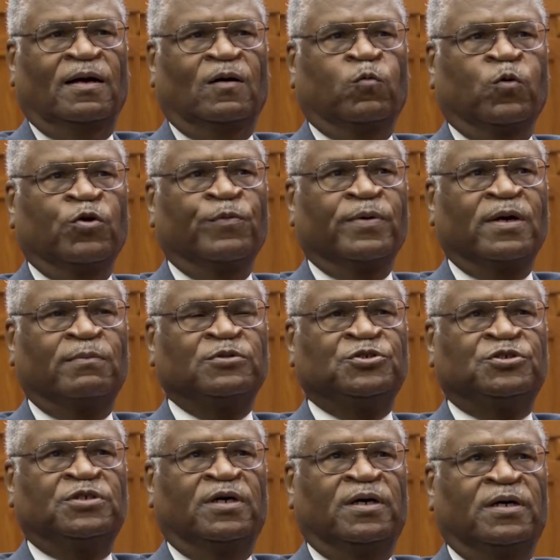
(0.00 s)
When you become a
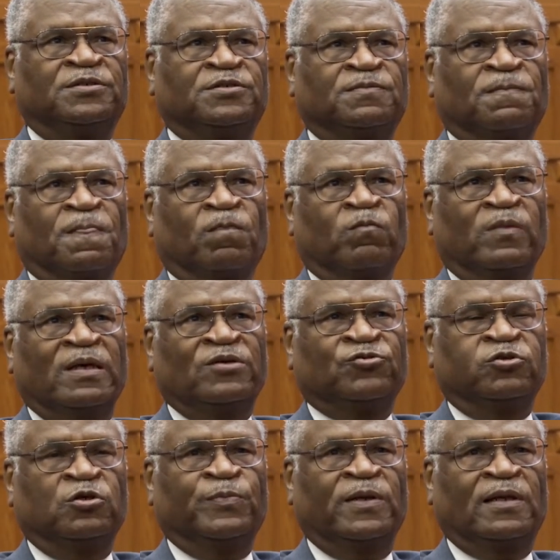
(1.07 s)
judge, it's a
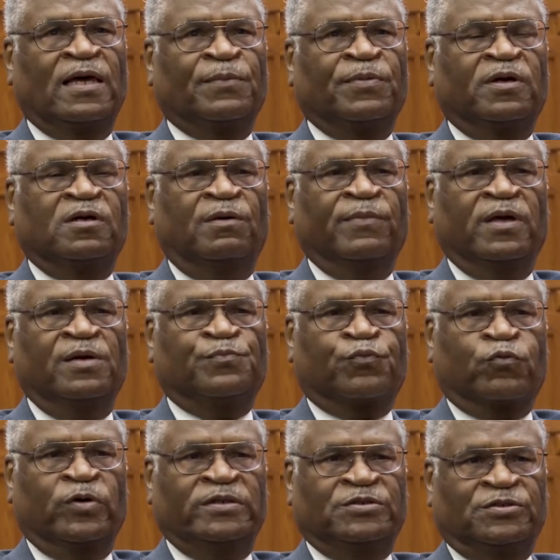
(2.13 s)
little bit like becoming a
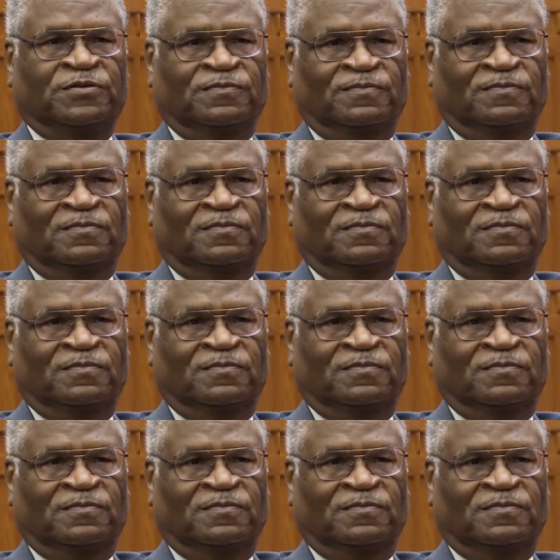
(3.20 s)
priest.